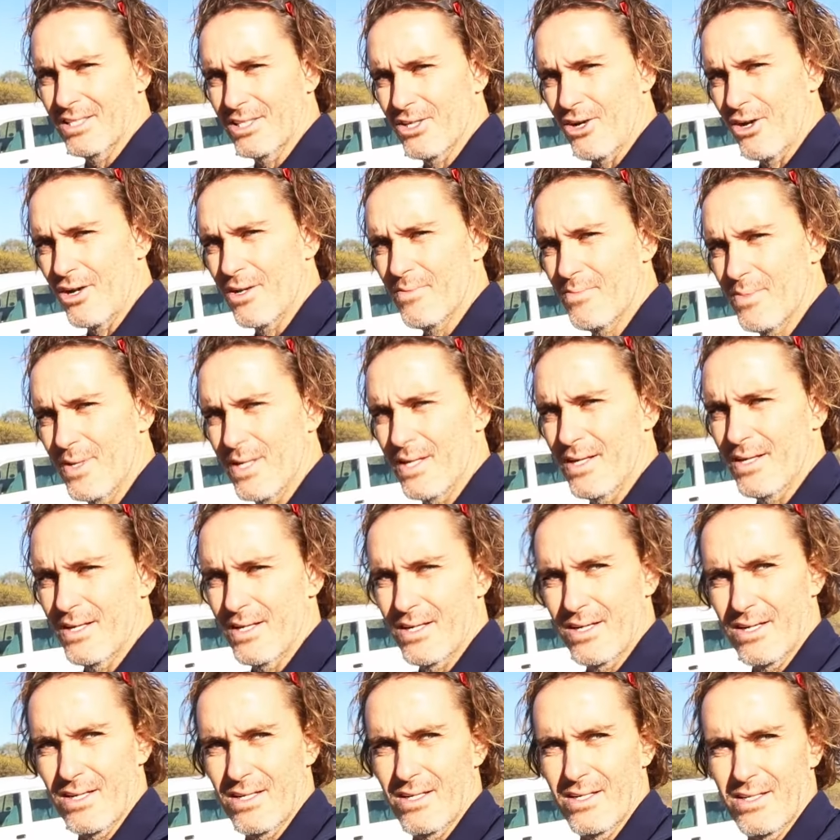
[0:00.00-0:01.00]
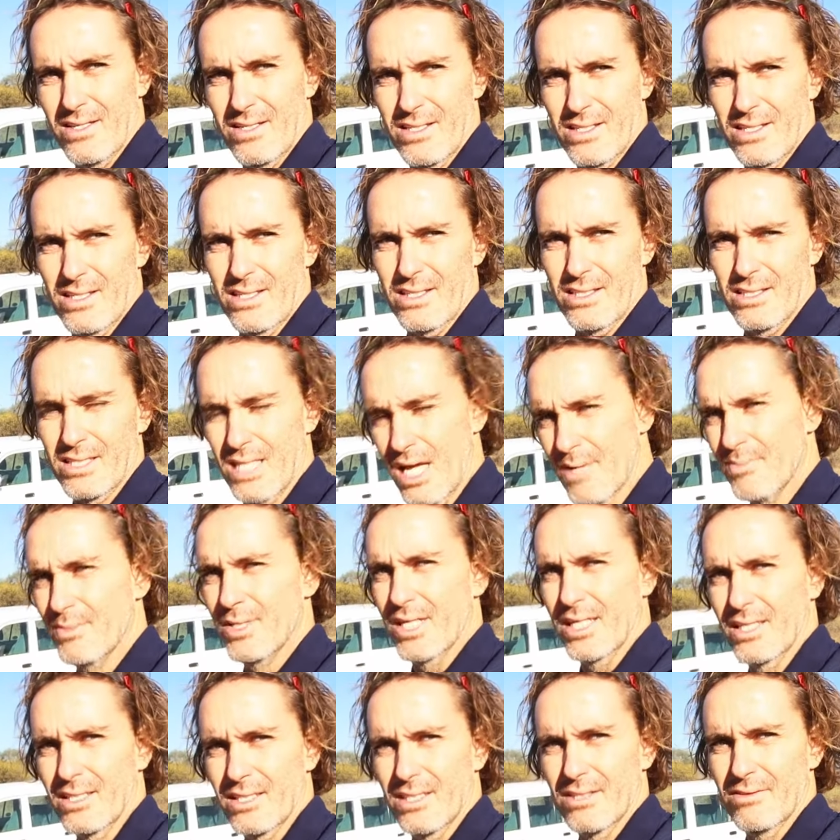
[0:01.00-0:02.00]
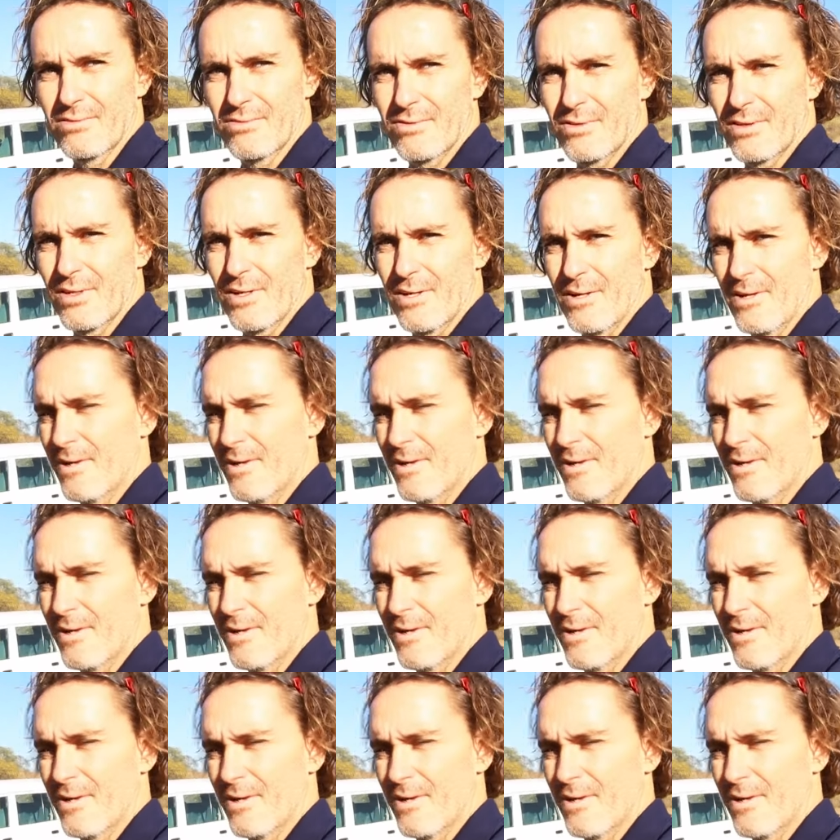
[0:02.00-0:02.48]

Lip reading: going to be subjective.